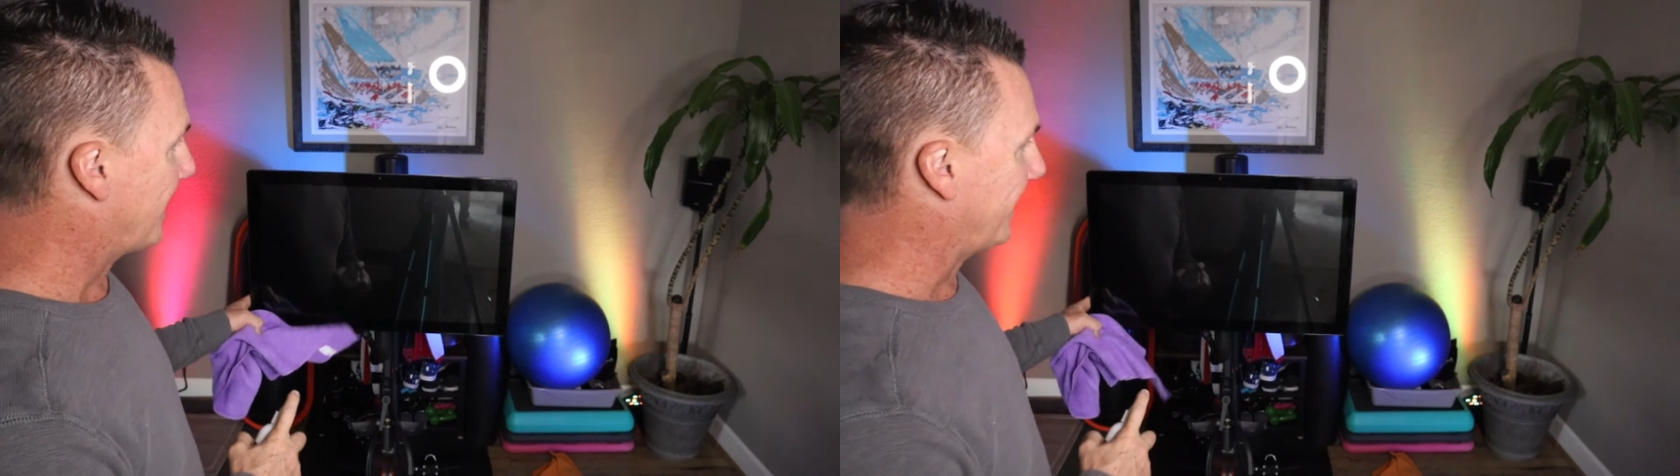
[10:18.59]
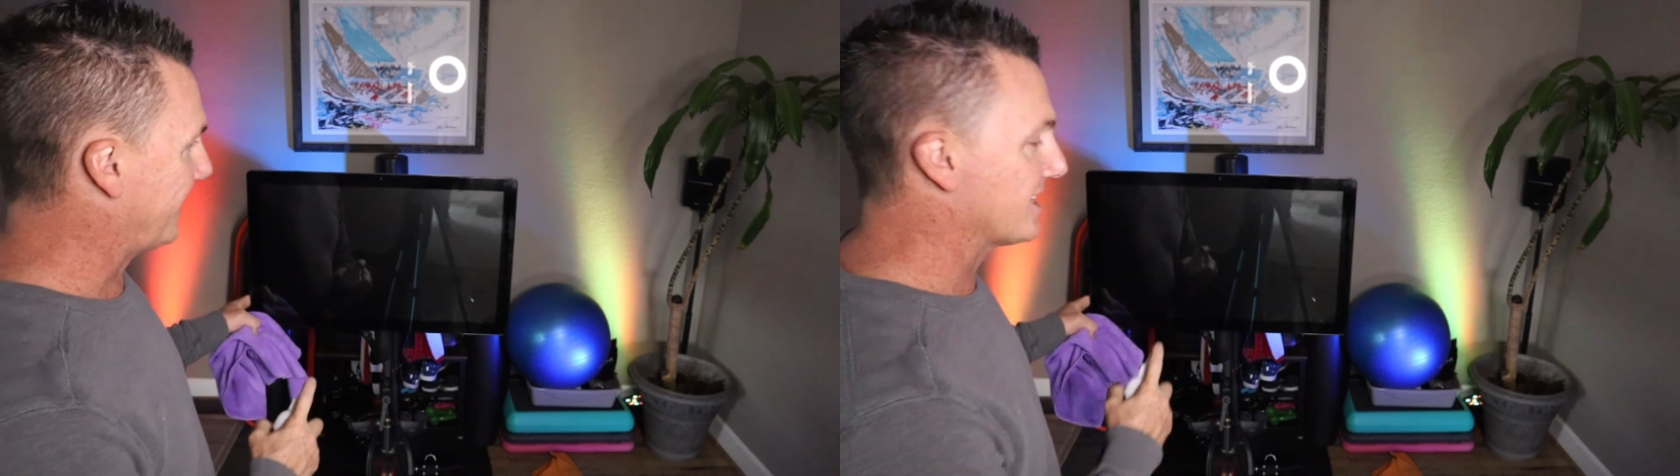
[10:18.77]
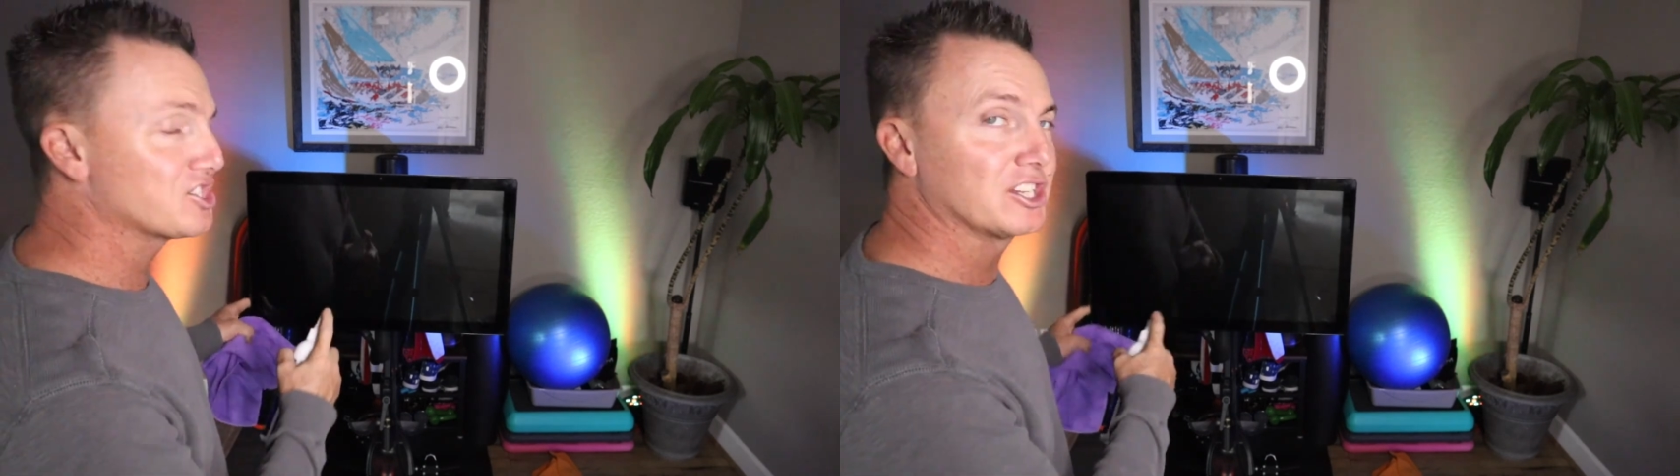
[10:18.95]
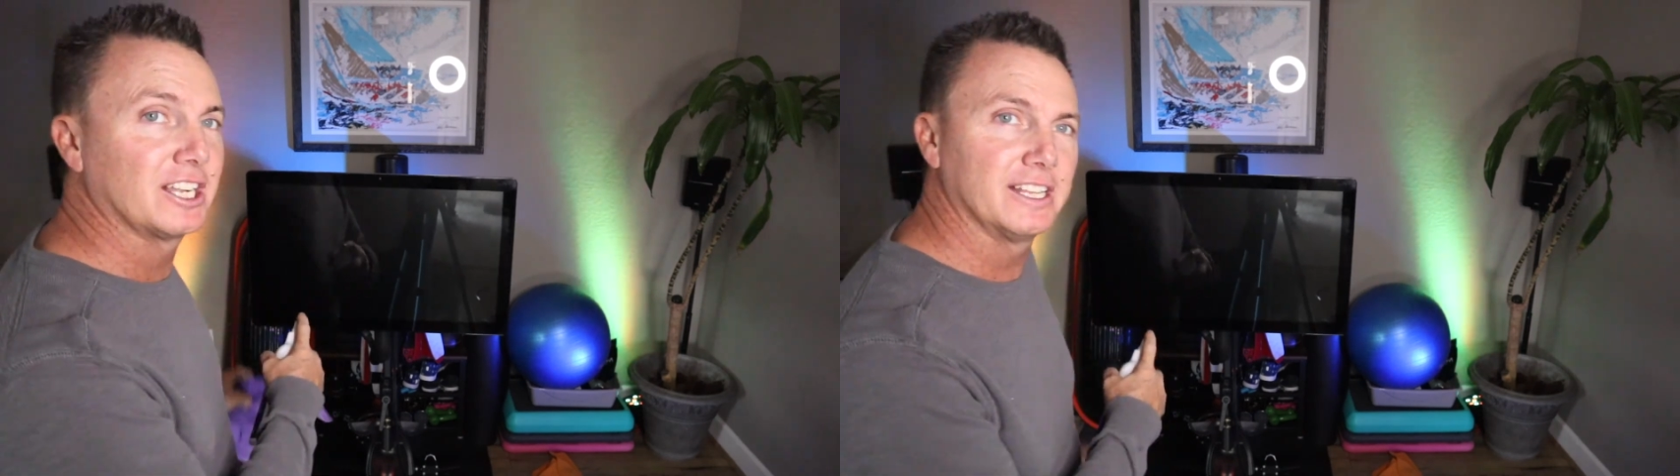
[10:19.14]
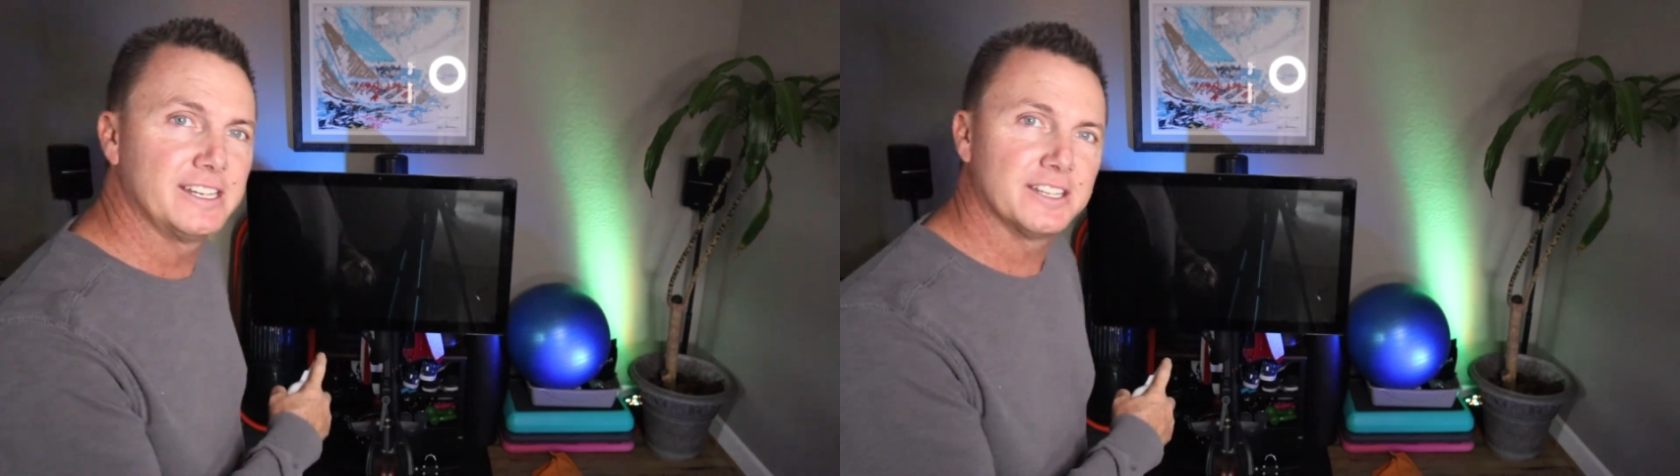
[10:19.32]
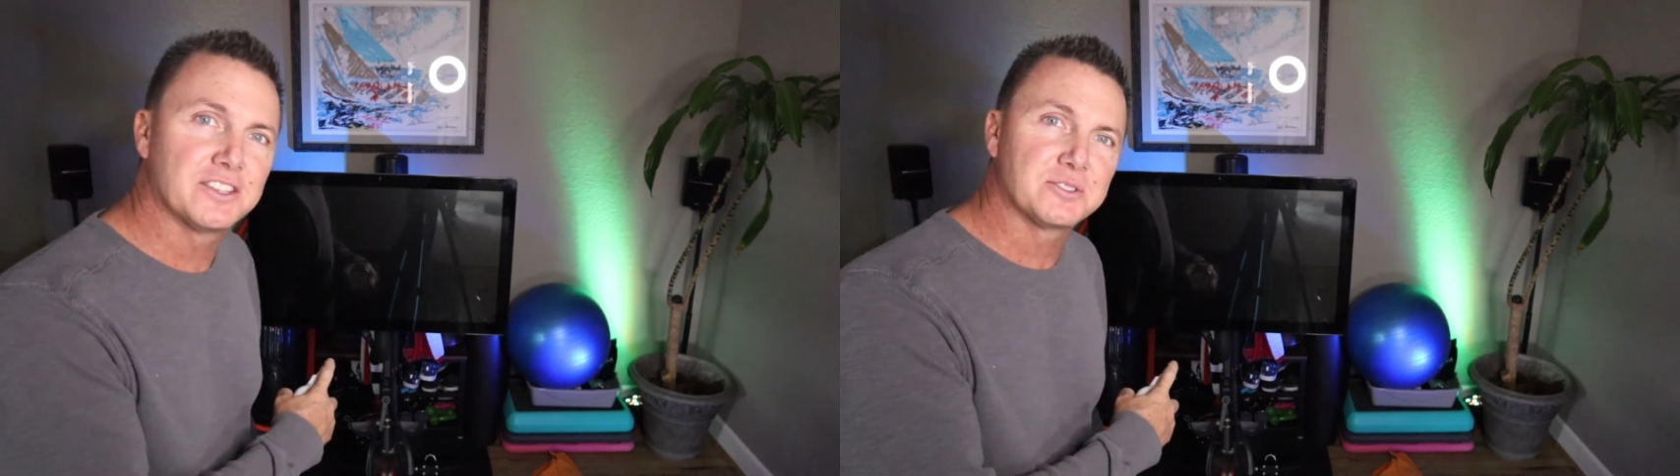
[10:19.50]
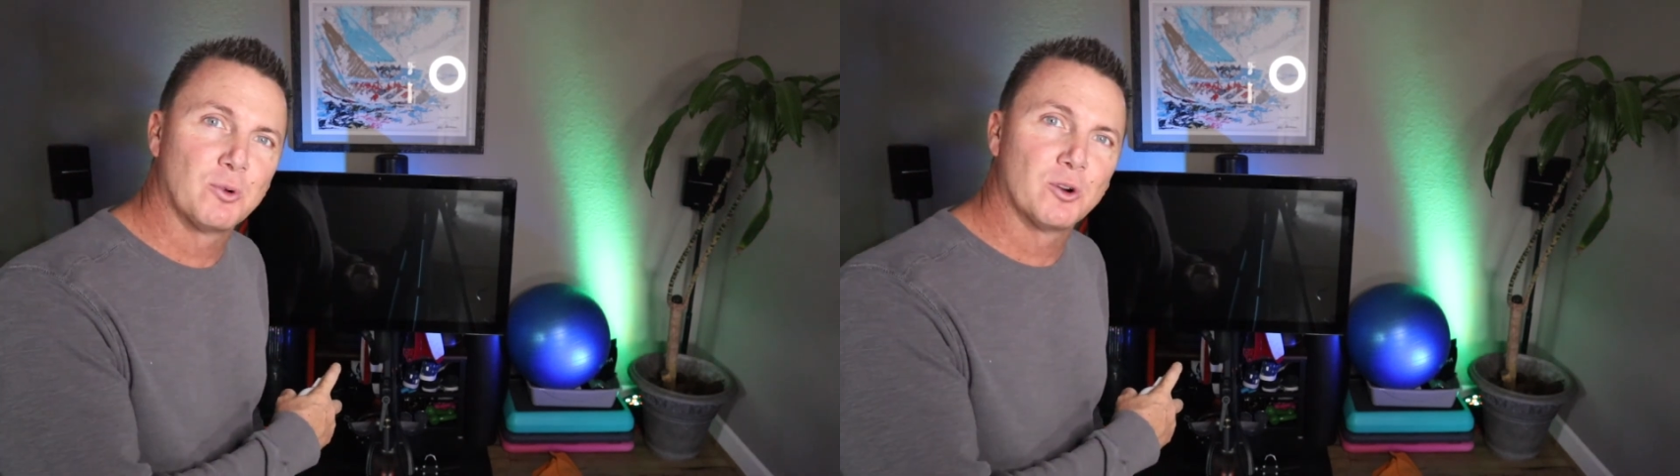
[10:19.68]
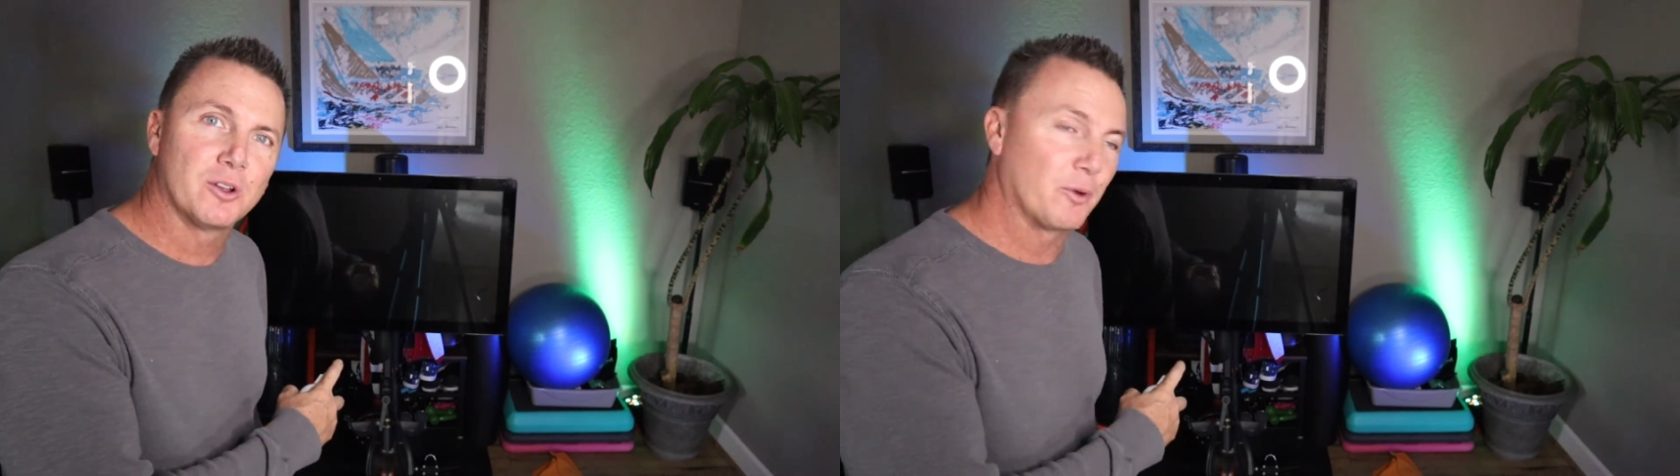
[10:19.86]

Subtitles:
I actually cleaned it this morning